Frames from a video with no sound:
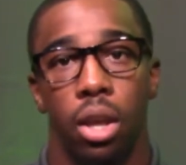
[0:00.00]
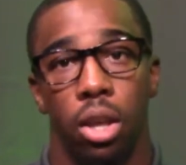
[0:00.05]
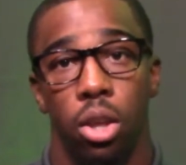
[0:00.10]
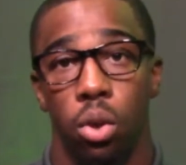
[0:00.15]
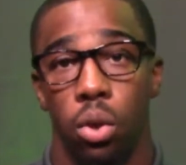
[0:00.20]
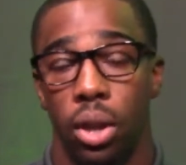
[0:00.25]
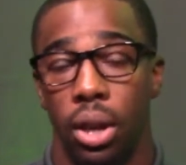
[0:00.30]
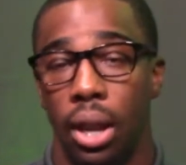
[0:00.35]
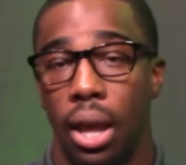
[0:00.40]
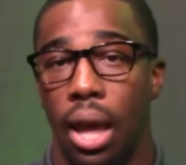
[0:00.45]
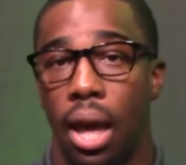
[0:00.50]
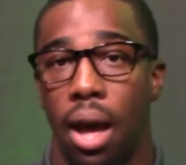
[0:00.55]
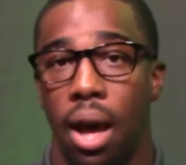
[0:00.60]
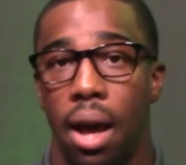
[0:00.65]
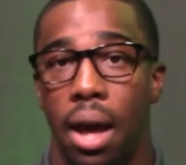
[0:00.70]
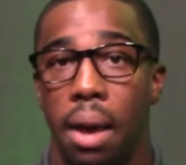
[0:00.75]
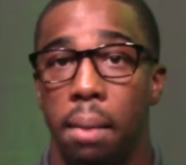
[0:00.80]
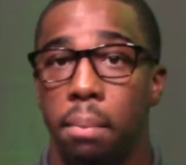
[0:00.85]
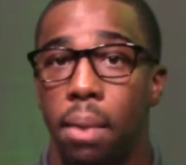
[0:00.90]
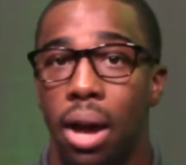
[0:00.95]
You can
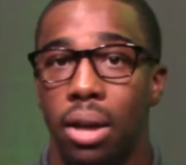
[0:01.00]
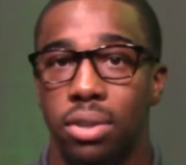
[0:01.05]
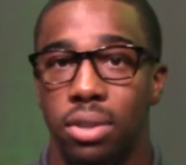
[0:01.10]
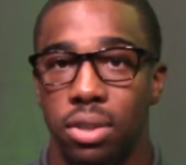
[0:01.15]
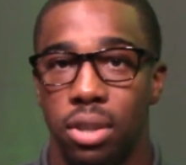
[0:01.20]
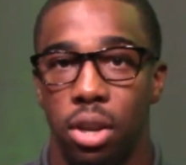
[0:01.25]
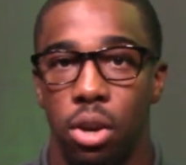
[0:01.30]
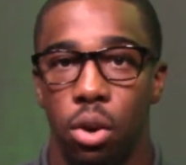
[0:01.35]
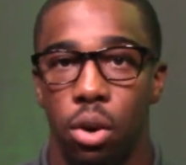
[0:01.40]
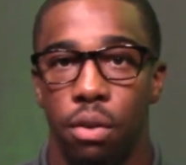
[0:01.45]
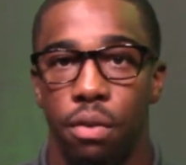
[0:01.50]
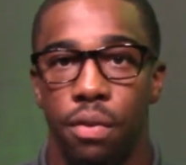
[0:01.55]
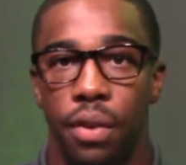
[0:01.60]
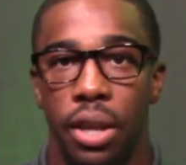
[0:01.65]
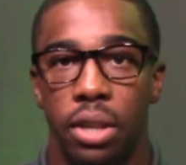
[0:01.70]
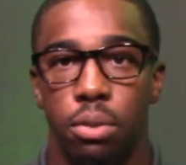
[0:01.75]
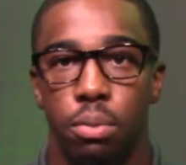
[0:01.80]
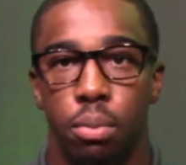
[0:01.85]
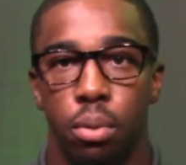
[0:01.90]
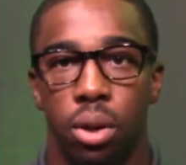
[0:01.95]
inbox us here on
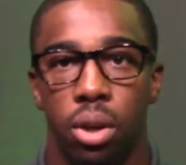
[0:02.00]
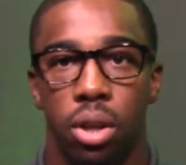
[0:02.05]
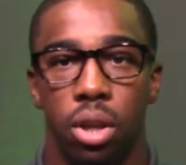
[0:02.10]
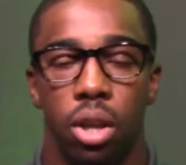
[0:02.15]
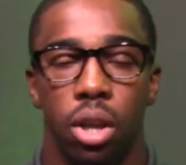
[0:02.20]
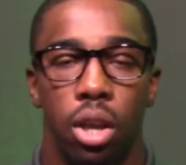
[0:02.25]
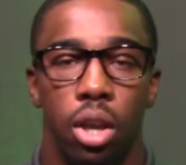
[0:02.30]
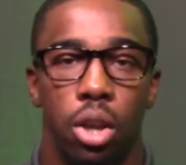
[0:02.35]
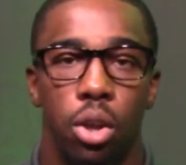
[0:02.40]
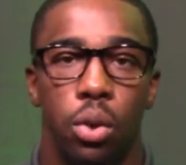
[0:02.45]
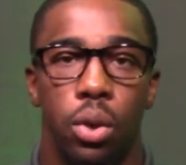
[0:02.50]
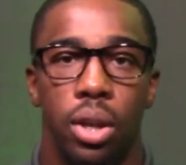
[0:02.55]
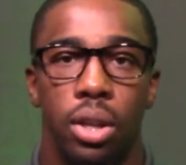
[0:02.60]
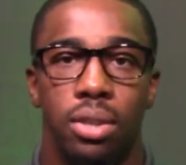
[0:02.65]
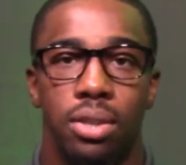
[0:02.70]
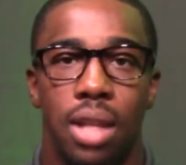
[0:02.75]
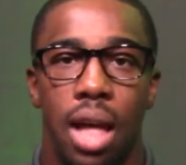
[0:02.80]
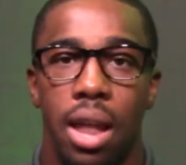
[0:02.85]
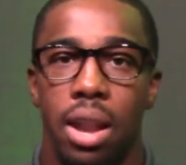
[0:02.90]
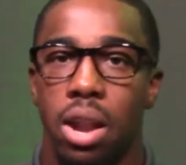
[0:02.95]
Facebook. You can
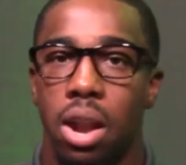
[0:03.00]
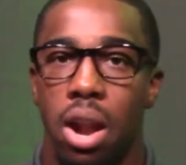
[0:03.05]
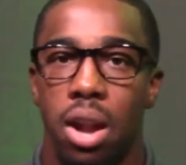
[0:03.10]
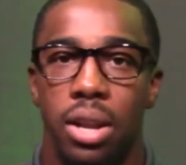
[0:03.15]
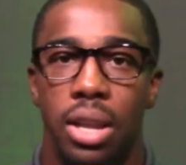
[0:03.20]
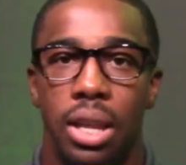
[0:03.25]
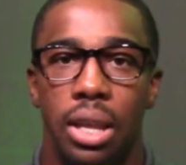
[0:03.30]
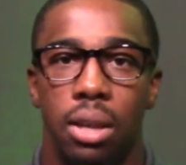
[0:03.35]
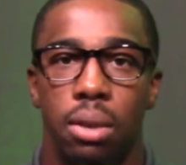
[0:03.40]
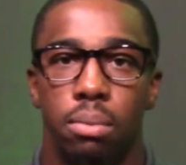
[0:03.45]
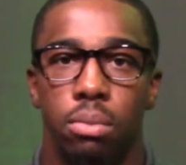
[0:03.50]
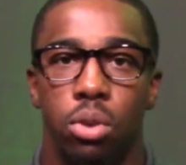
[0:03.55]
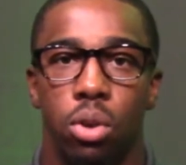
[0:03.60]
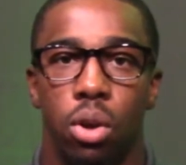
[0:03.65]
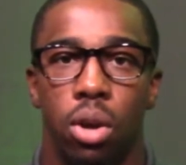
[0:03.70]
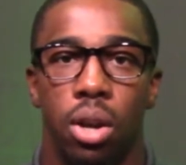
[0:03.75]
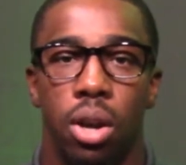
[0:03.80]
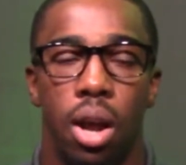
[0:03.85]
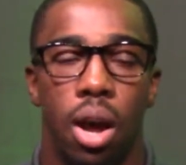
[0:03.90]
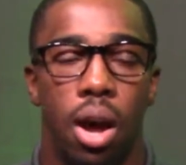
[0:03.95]
slide in our DMs
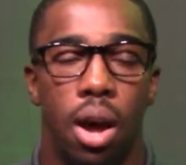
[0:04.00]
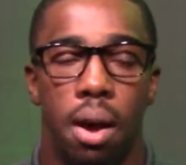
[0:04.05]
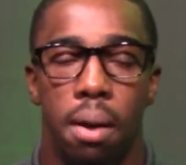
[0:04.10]
on